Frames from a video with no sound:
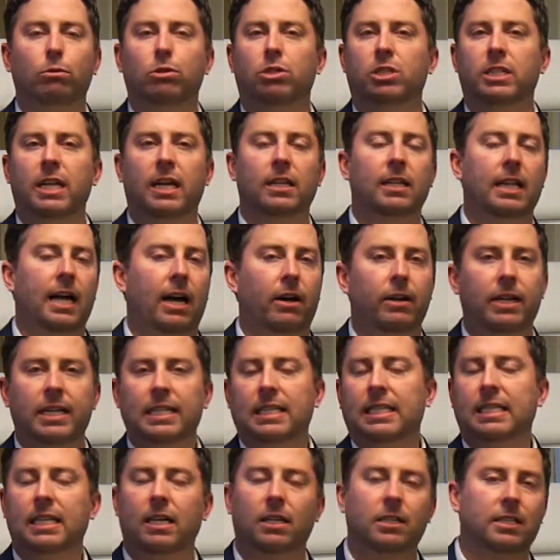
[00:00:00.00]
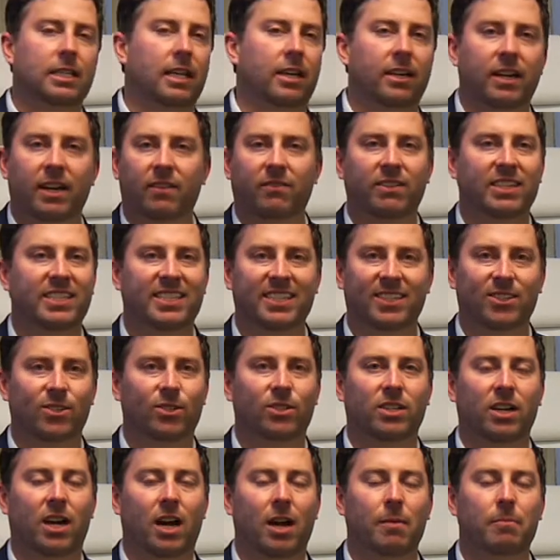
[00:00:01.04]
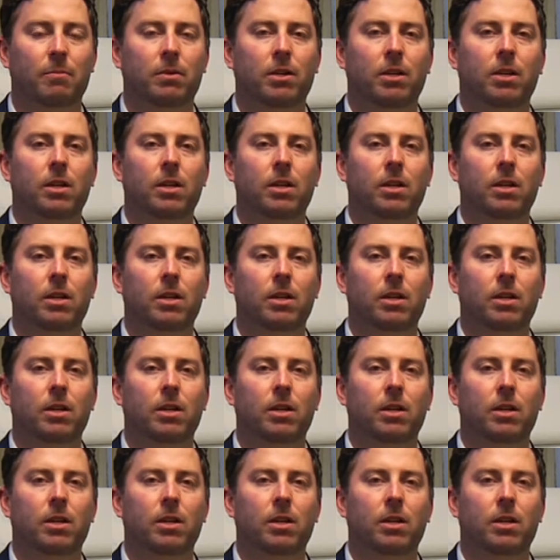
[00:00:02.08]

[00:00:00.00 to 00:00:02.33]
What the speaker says: sell out. It sells out every single time.